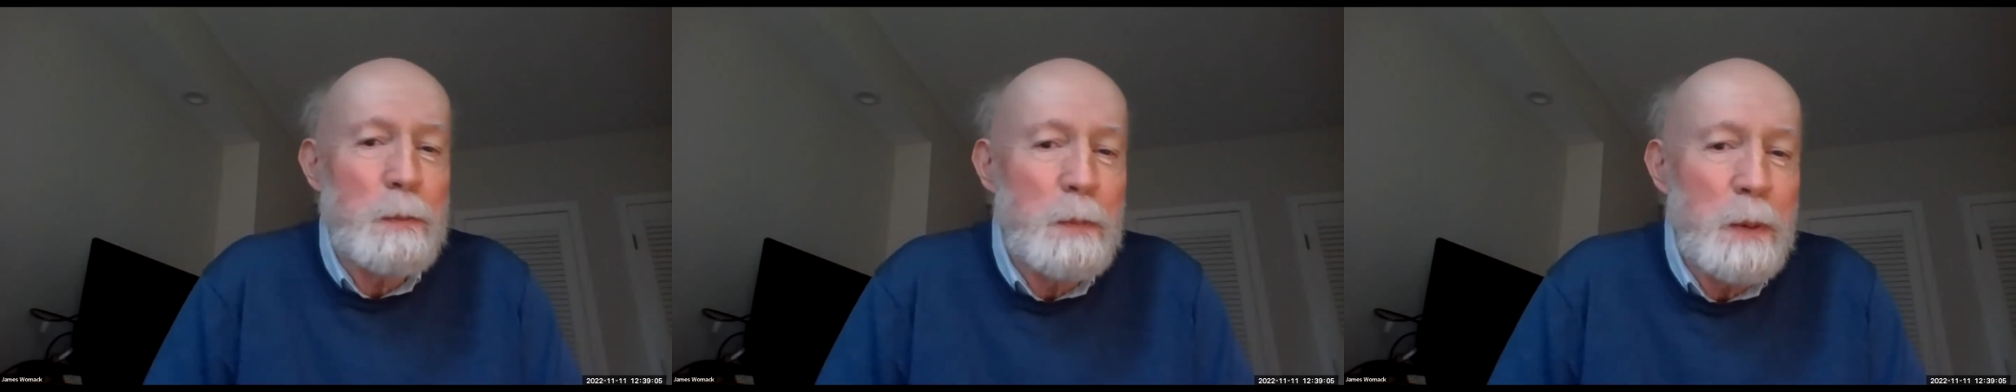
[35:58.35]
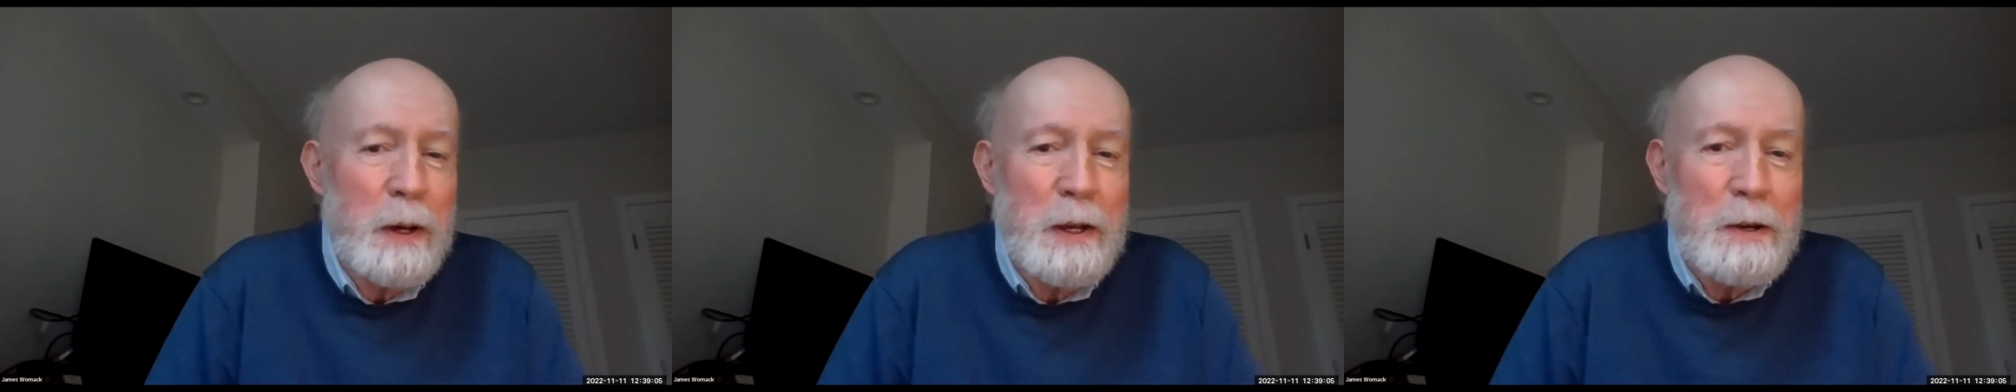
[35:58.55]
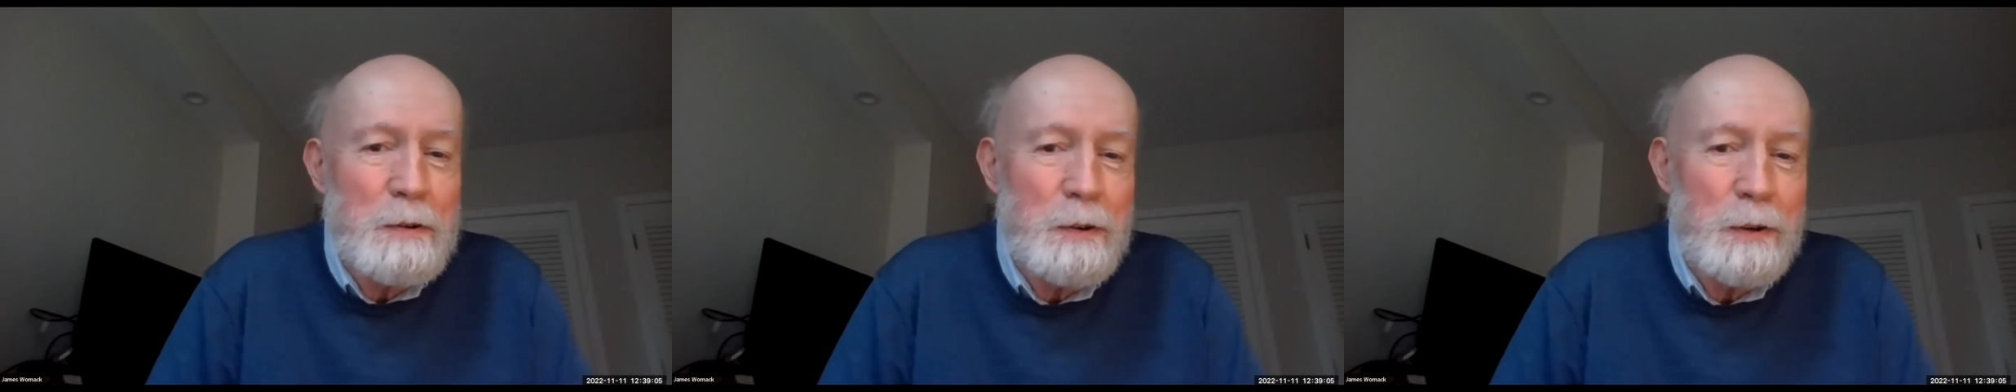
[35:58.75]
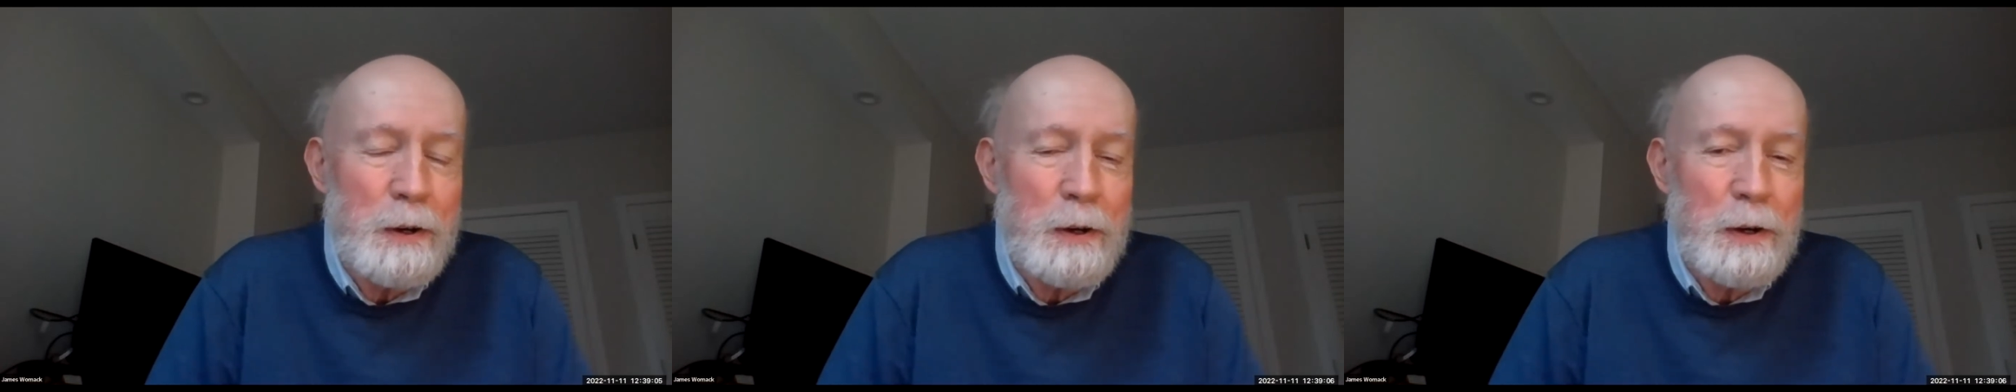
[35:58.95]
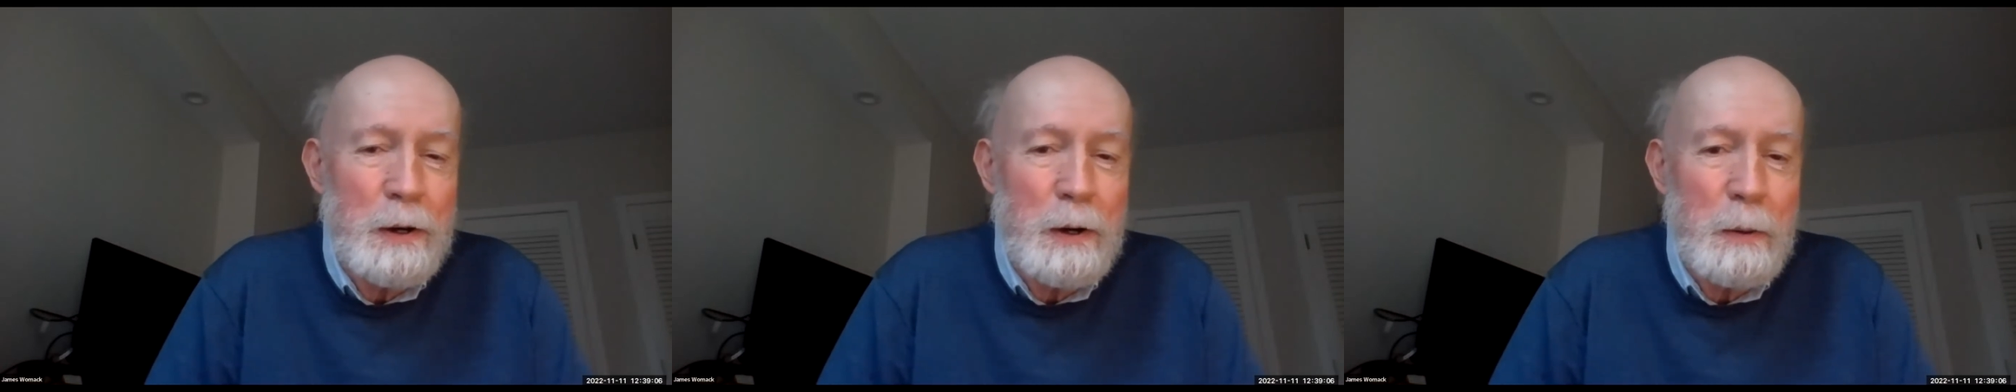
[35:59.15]
debate
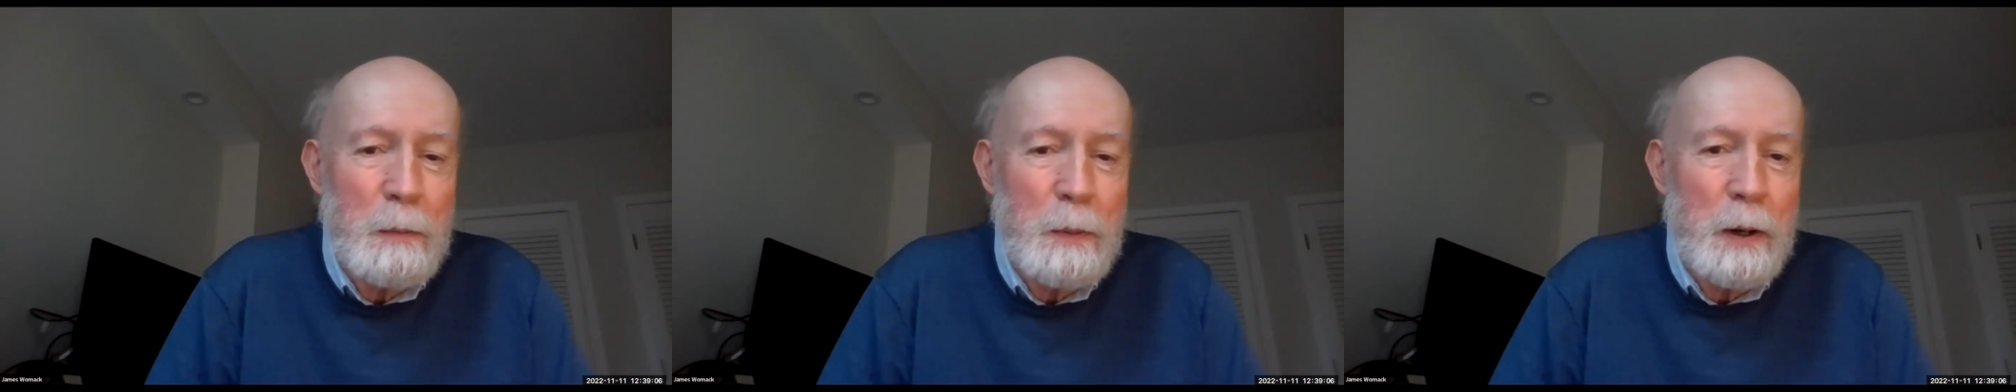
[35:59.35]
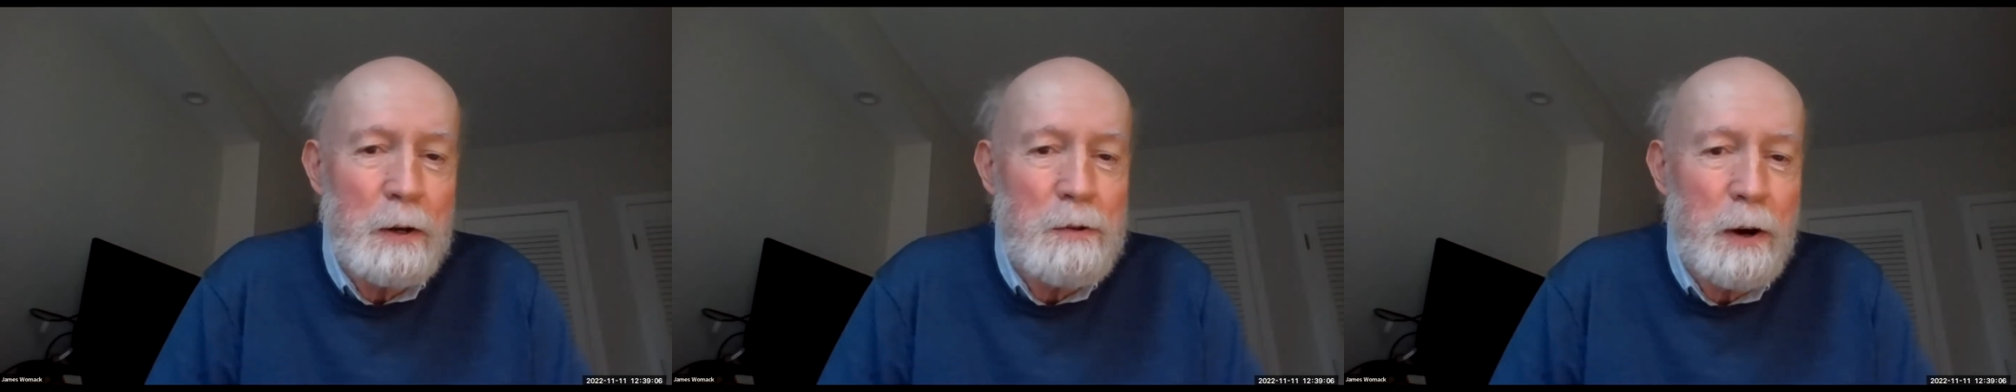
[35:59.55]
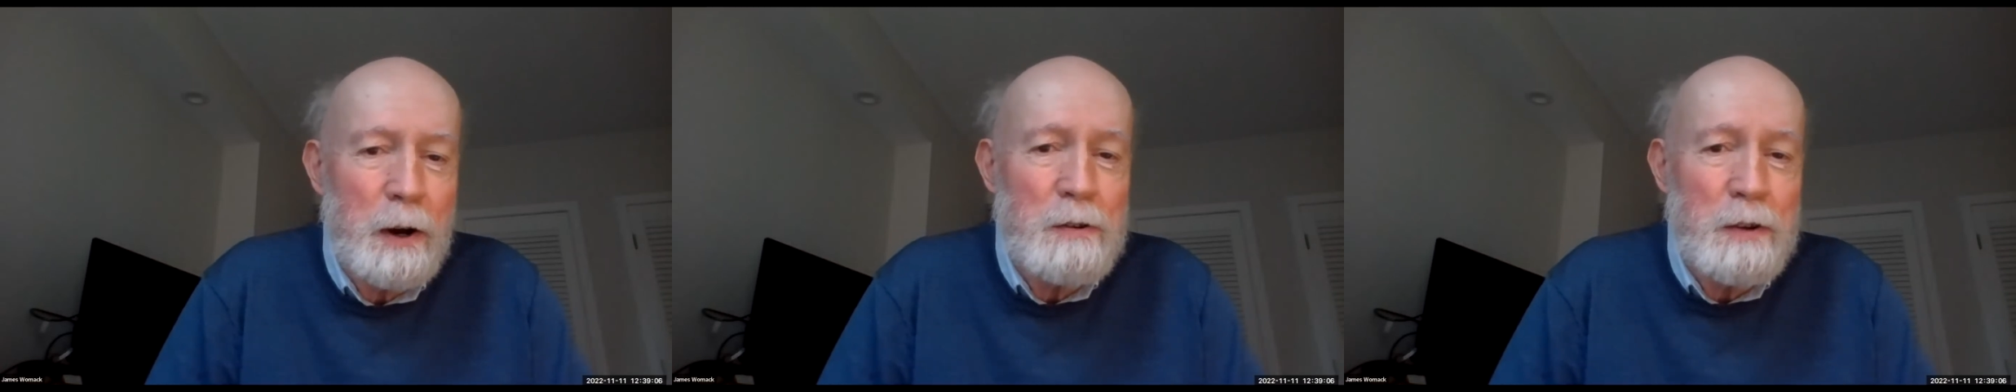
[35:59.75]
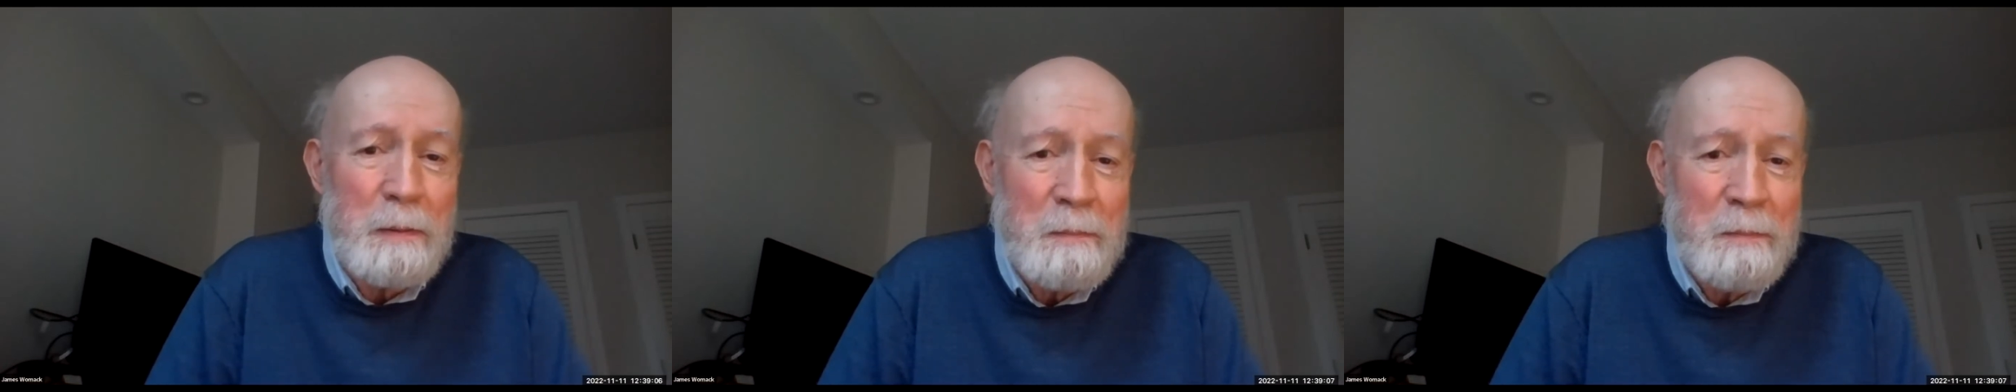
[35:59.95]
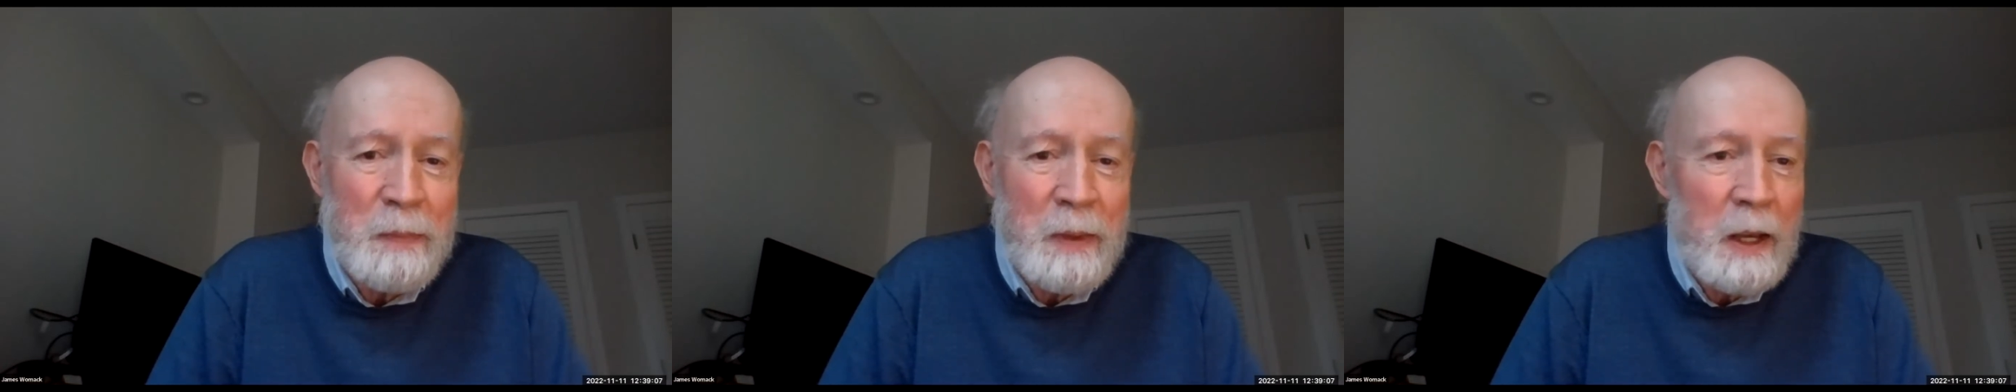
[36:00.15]
about charging,